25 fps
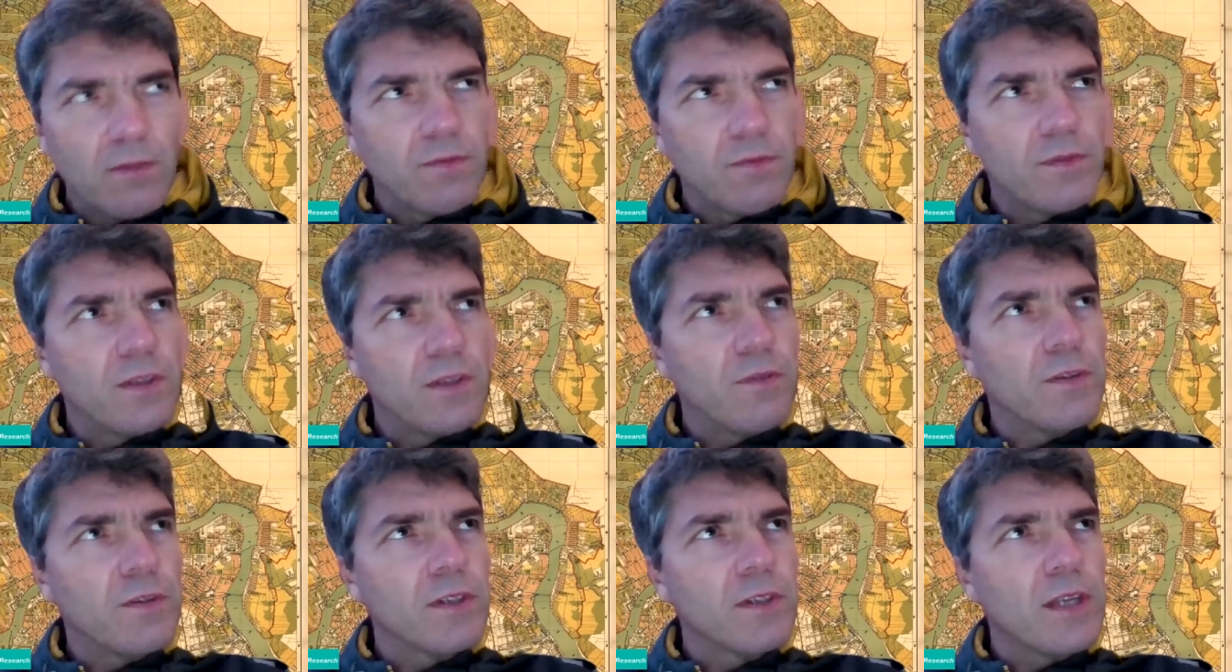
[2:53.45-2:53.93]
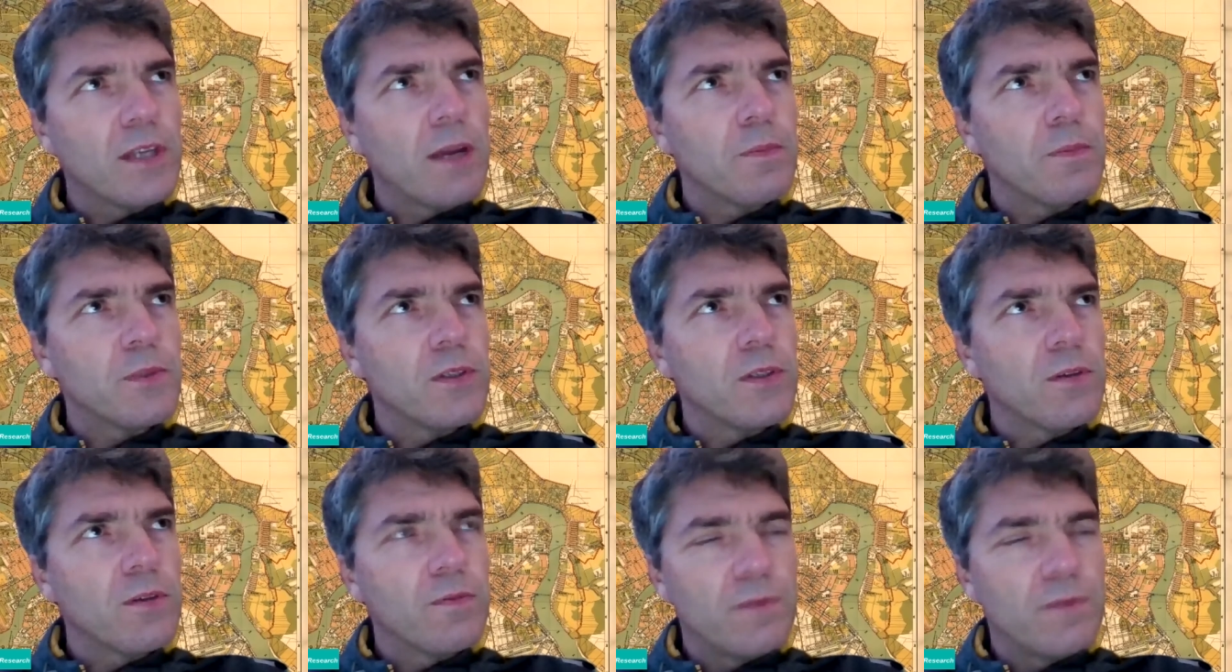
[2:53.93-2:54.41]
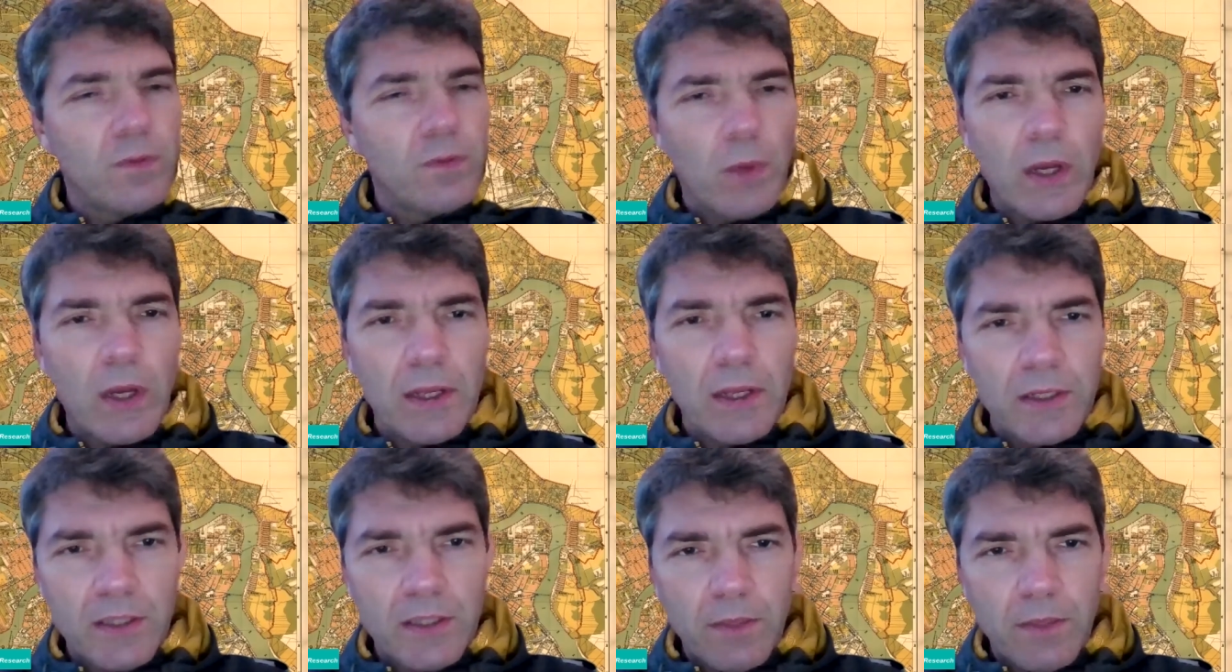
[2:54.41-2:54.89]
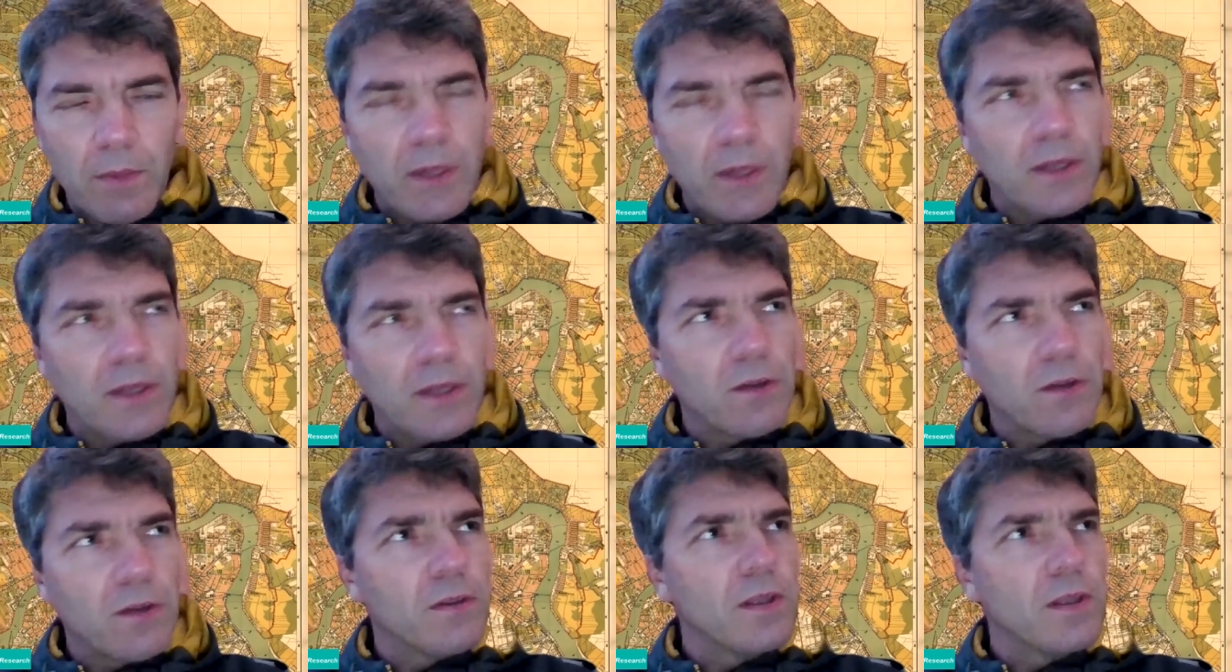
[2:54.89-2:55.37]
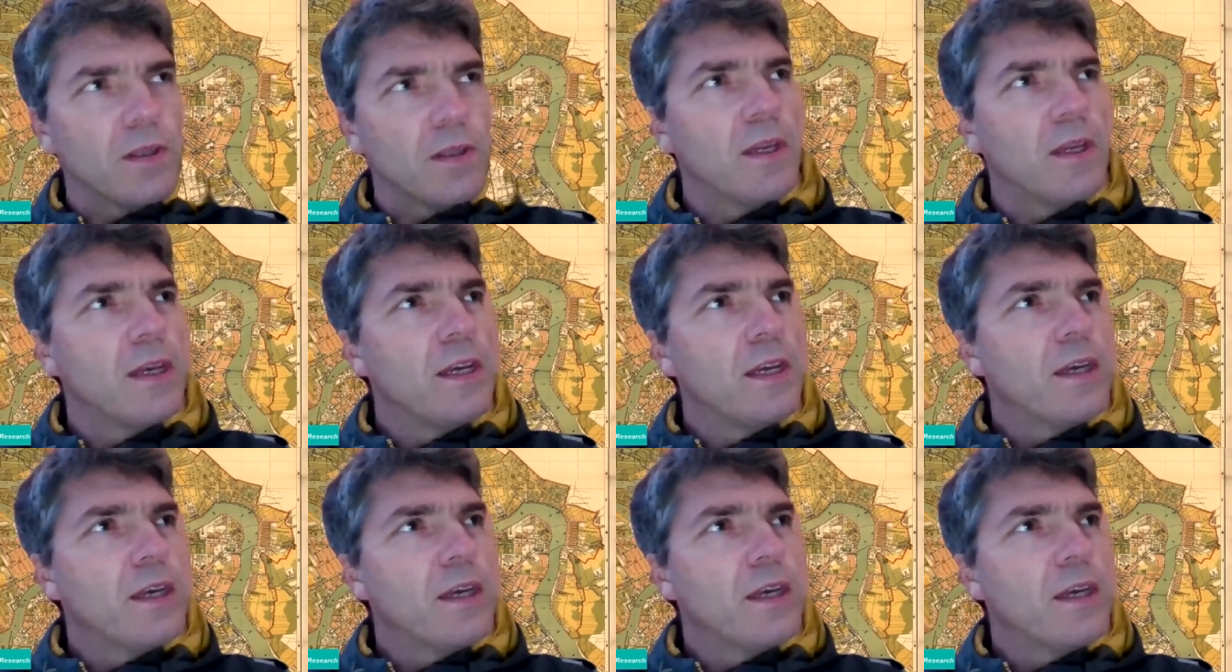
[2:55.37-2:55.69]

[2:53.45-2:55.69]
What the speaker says: different types of dwellings, depending on the